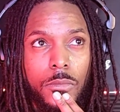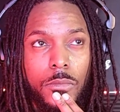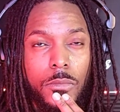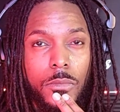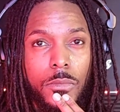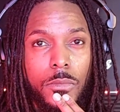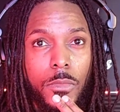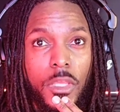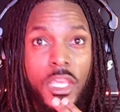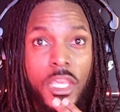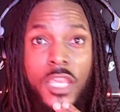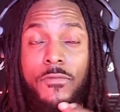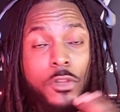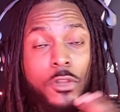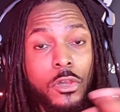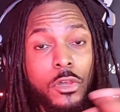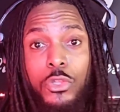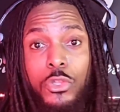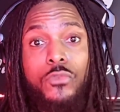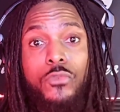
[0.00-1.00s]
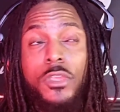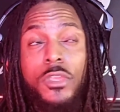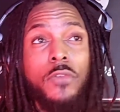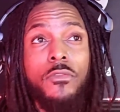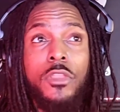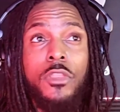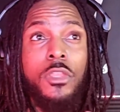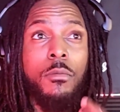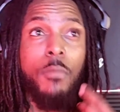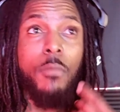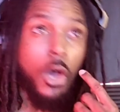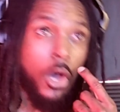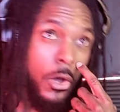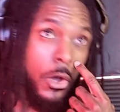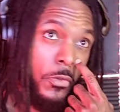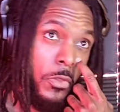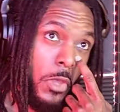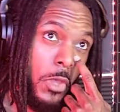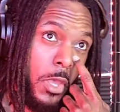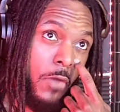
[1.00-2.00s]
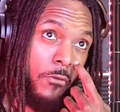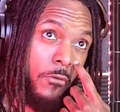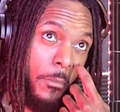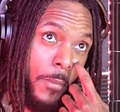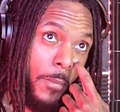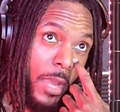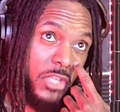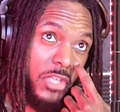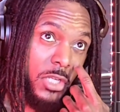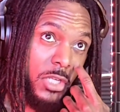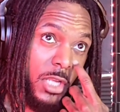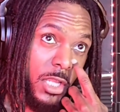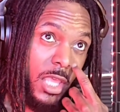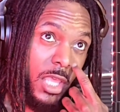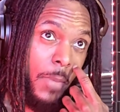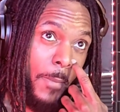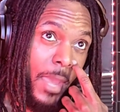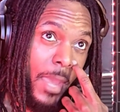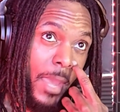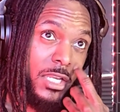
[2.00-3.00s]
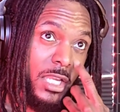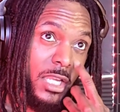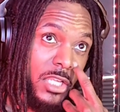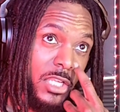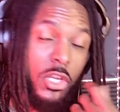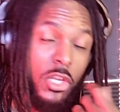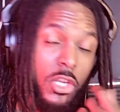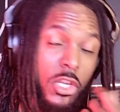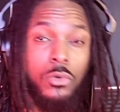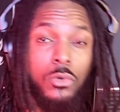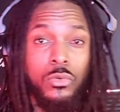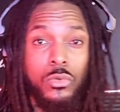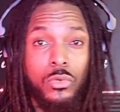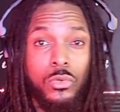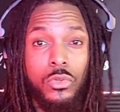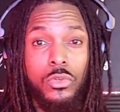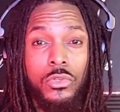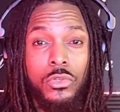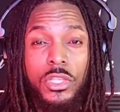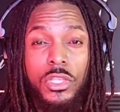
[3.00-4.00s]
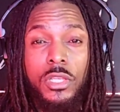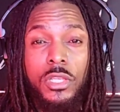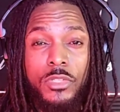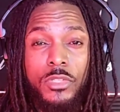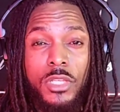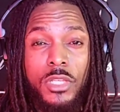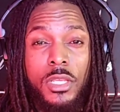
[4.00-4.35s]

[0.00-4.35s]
Even though you've given them all the information that they may need to know. You see what I'm saying?